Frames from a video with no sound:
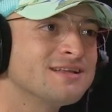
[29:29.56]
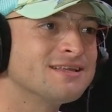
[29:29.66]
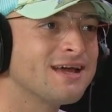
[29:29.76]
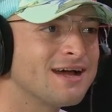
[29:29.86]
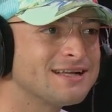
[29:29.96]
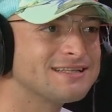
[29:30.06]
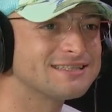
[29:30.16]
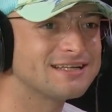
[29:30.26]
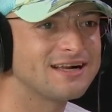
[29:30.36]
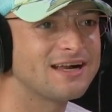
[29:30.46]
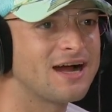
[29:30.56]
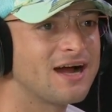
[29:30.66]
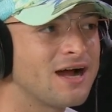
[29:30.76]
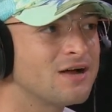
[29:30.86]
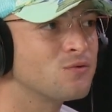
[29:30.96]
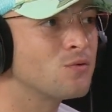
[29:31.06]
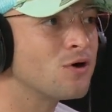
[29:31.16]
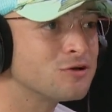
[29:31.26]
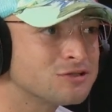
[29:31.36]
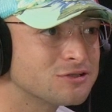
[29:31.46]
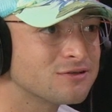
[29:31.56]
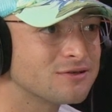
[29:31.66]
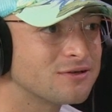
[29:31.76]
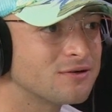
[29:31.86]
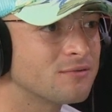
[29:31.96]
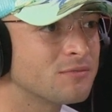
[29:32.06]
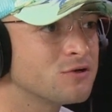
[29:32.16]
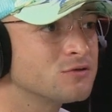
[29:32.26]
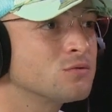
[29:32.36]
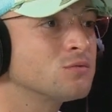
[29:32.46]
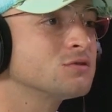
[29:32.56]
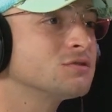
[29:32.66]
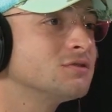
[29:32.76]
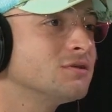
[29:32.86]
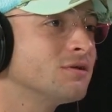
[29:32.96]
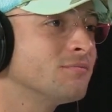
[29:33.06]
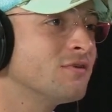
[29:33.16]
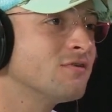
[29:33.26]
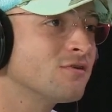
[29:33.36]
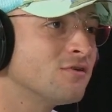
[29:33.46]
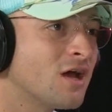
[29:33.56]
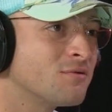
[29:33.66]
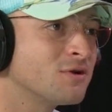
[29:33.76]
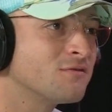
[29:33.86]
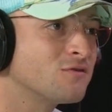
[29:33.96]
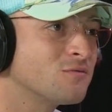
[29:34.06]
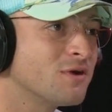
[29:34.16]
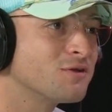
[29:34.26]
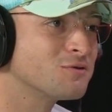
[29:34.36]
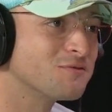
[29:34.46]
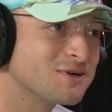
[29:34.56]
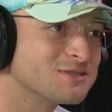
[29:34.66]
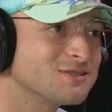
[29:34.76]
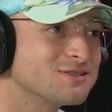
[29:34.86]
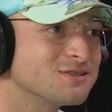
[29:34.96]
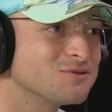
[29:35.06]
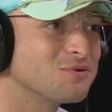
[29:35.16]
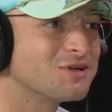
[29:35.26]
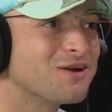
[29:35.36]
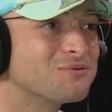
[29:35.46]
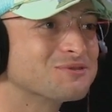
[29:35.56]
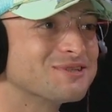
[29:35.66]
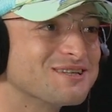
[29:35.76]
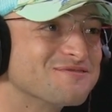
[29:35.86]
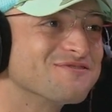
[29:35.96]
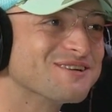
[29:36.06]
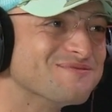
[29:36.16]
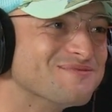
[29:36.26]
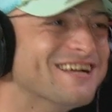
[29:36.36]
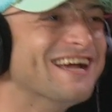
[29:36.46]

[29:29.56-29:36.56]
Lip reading: that I watched because it was in the video library from my university when I was studying film.